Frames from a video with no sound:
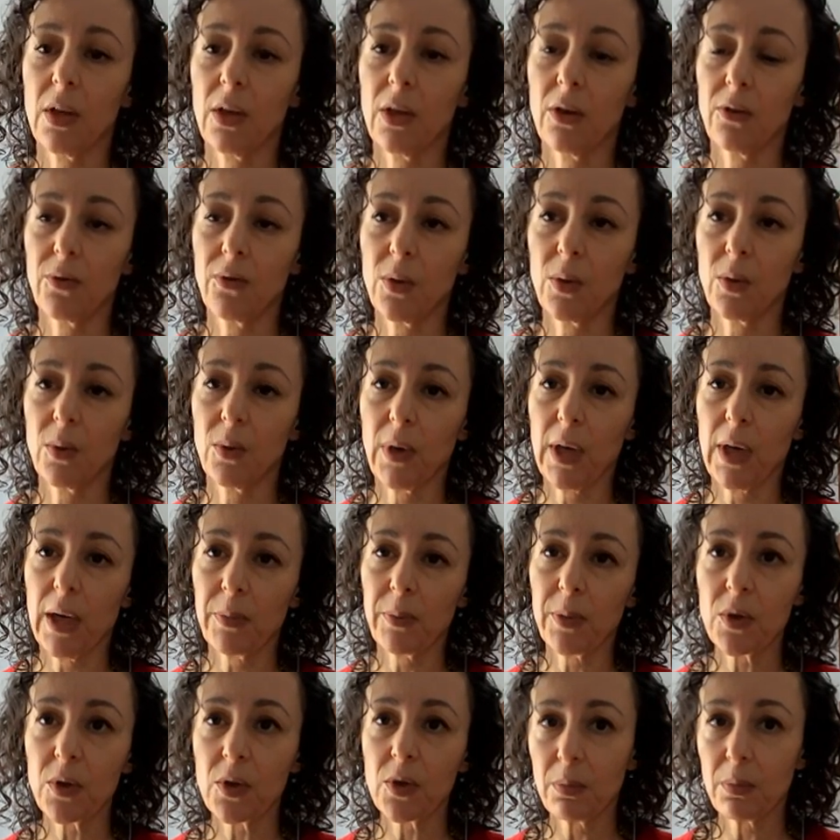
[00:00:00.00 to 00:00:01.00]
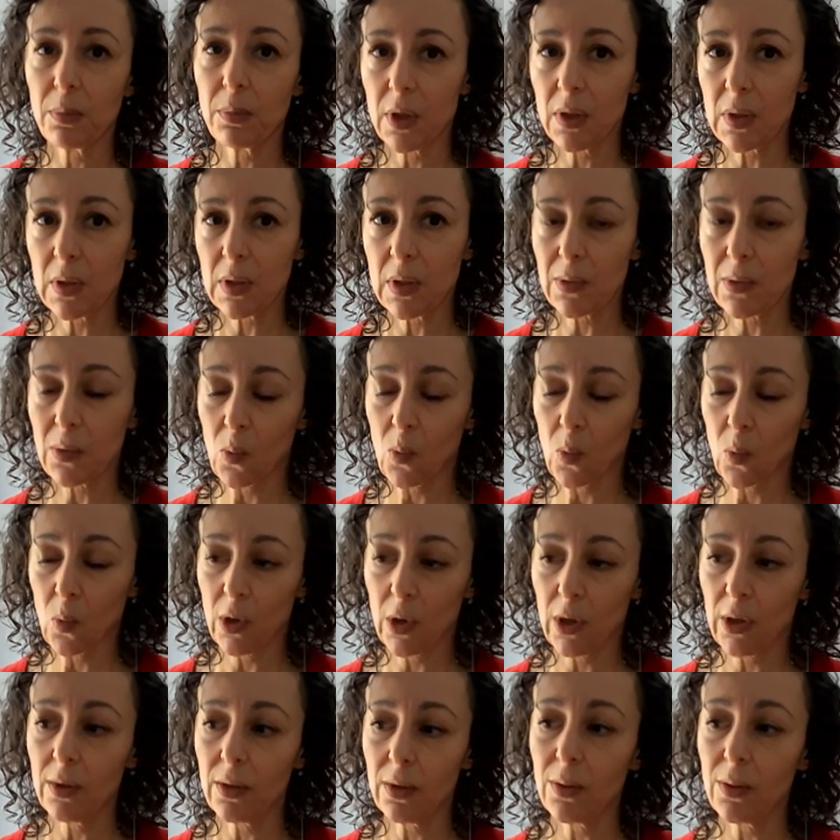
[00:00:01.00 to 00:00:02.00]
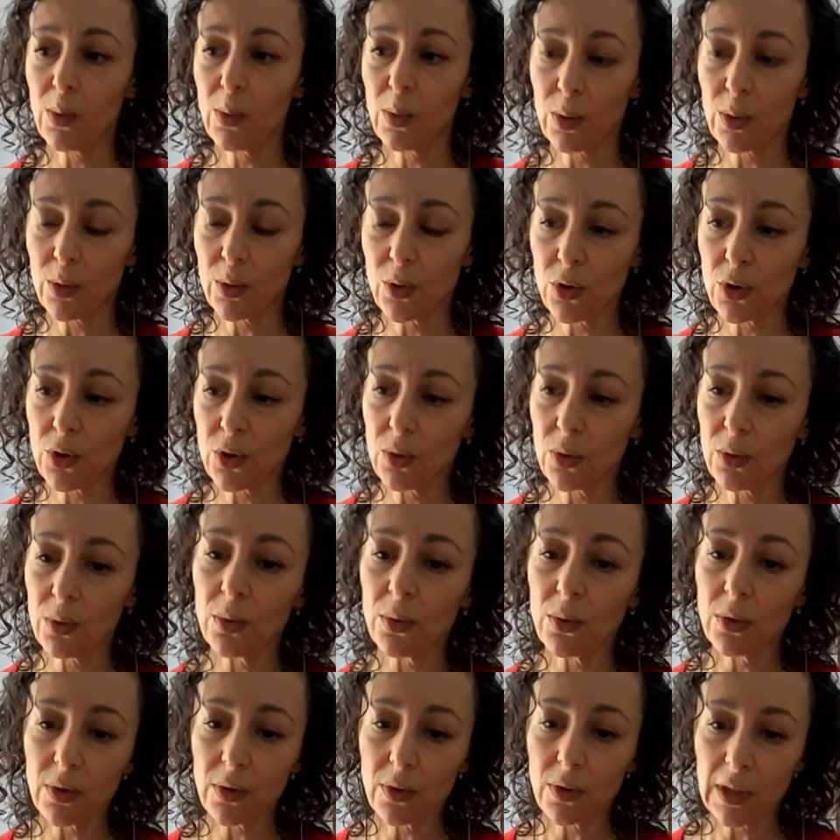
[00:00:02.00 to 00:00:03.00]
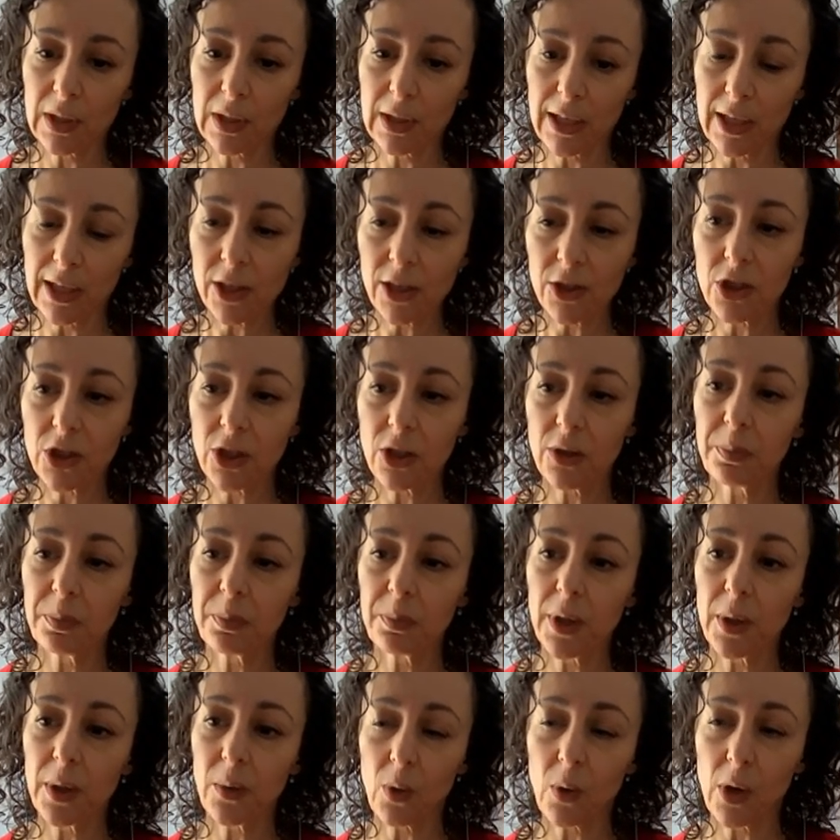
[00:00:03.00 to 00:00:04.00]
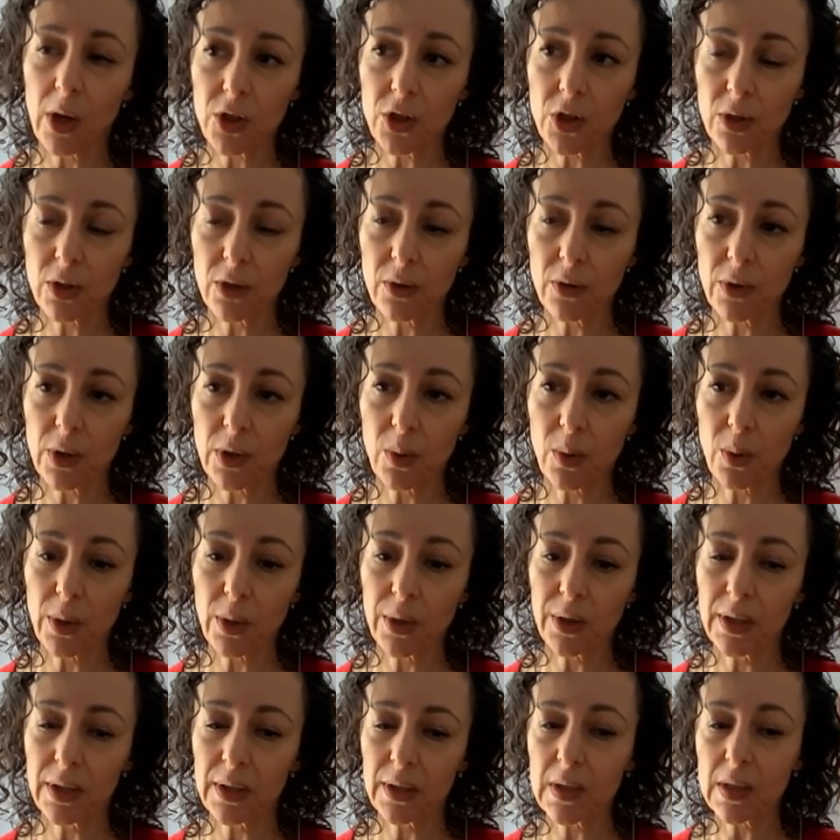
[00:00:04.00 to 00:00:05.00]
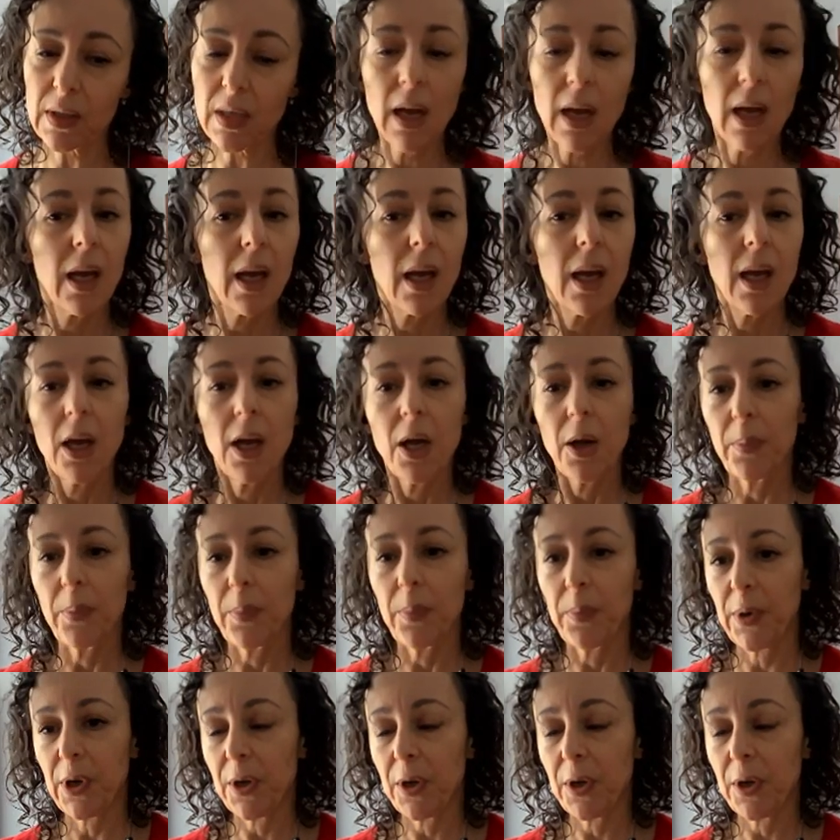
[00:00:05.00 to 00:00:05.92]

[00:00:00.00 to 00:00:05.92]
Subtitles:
If you happen to miss one or two, you can catch up by watching the recordings.